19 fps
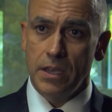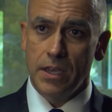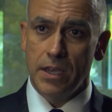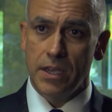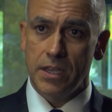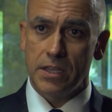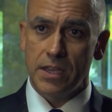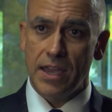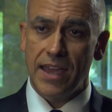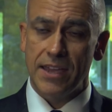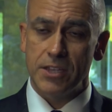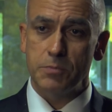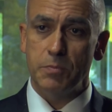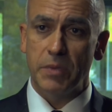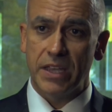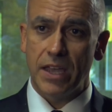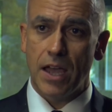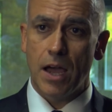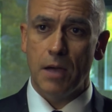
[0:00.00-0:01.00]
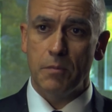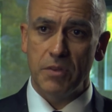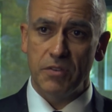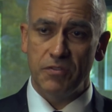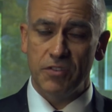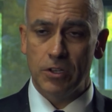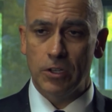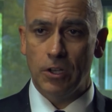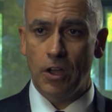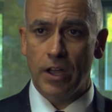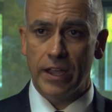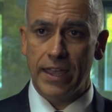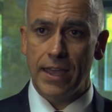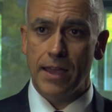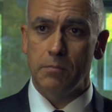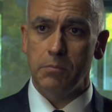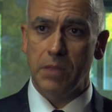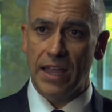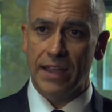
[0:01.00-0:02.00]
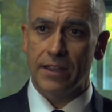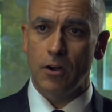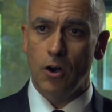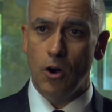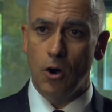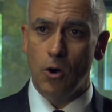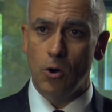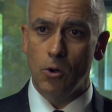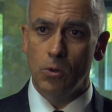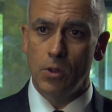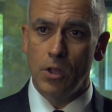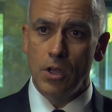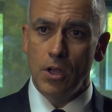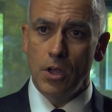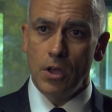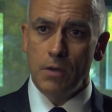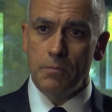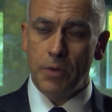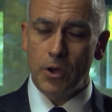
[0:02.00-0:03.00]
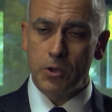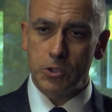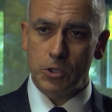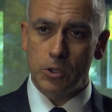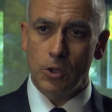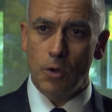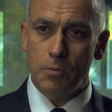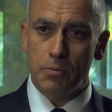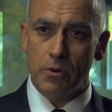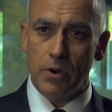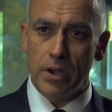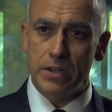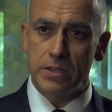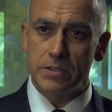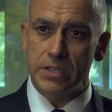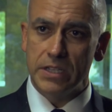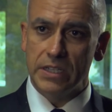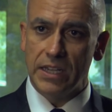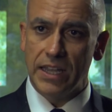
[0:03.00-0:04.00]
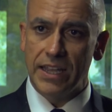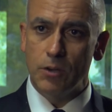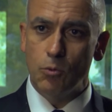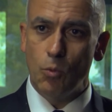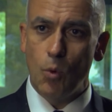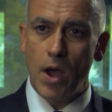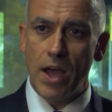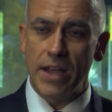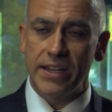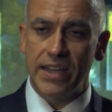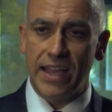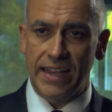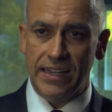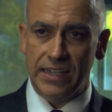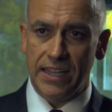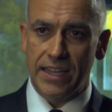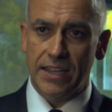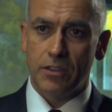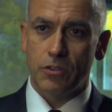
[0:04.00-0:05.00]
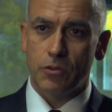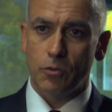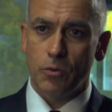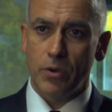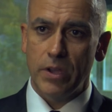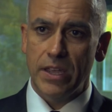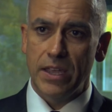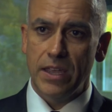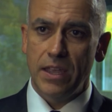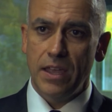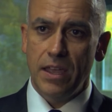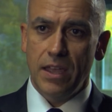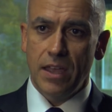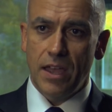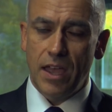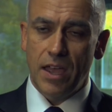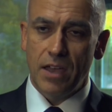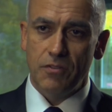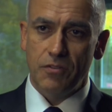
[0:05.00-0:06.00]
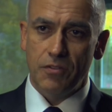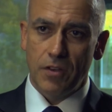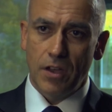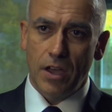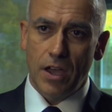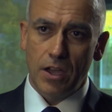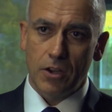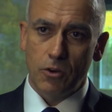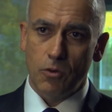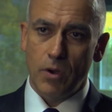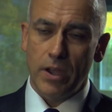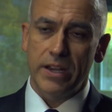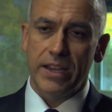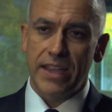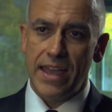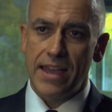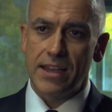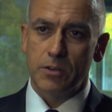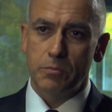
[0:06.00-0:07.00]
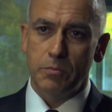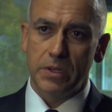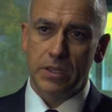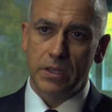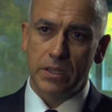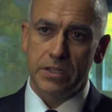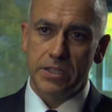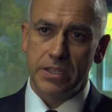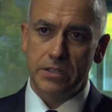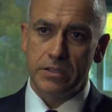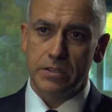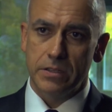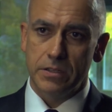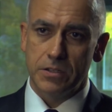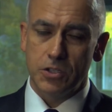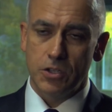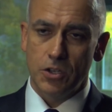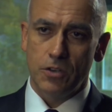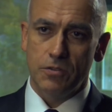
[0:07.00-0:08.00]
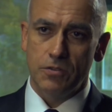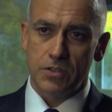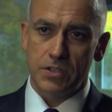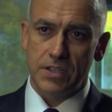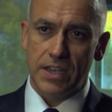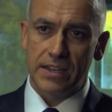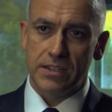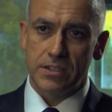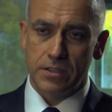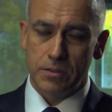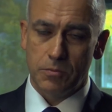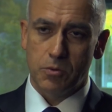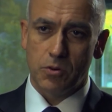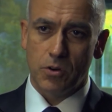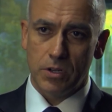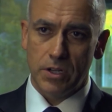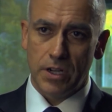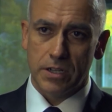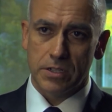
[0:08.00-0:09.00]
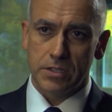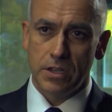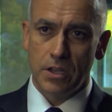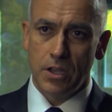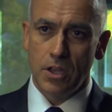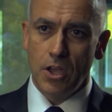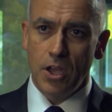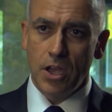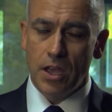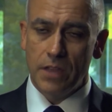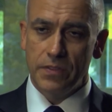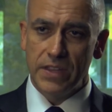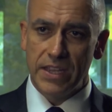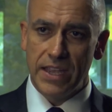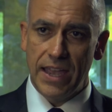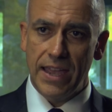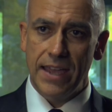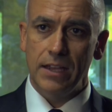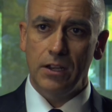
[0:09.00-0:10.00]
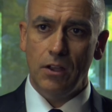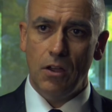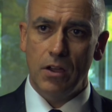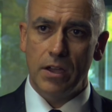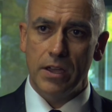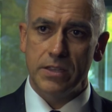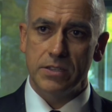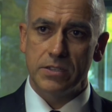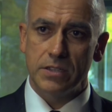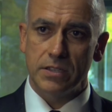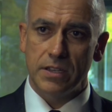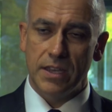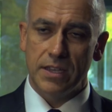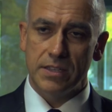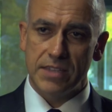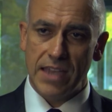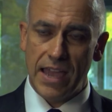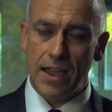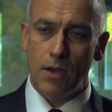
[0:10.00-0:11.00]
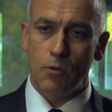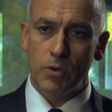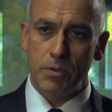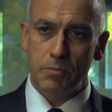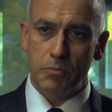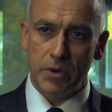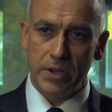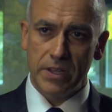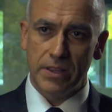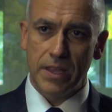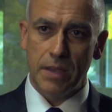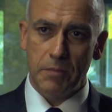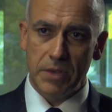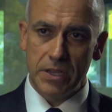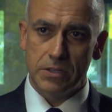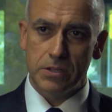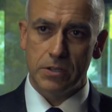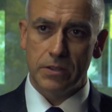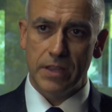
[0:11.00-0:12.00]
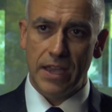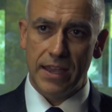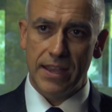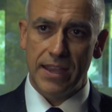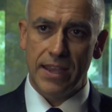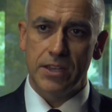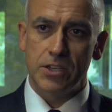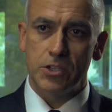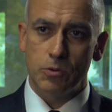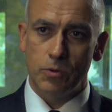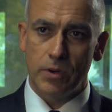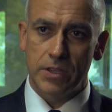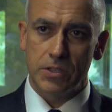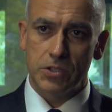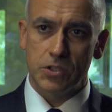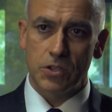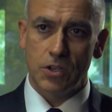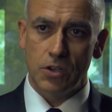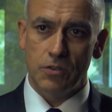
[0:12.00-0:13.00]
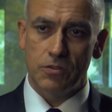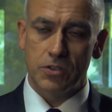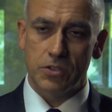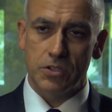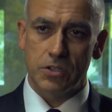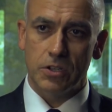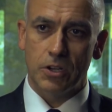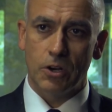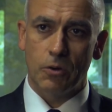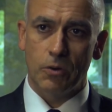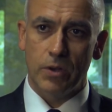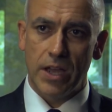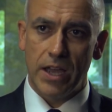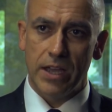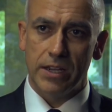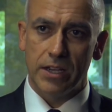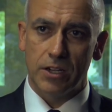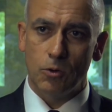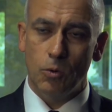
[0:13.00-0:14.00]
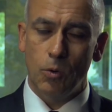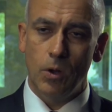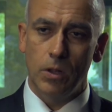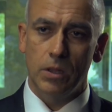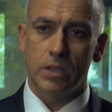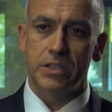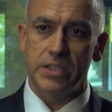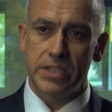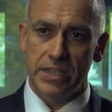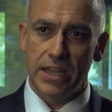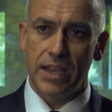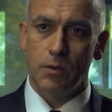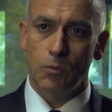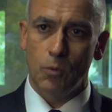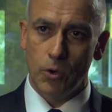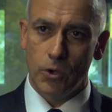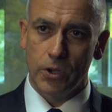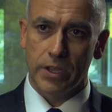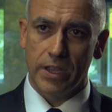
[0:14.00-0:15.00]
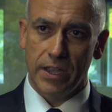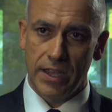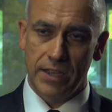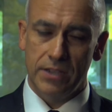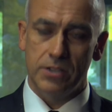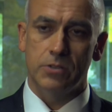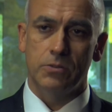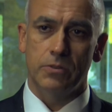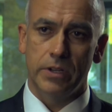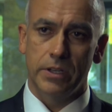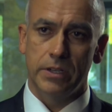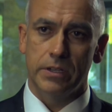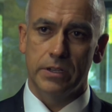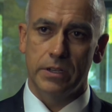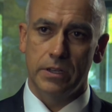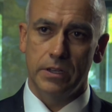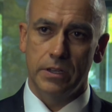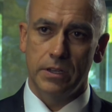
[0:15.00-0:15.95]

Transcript: It has become, if you like, our black hole. Postal operators in leg one and leg three have a great accountability to the service and to the product. And the airlines, it's how we bring them into that end to end service to create a quality network end to end.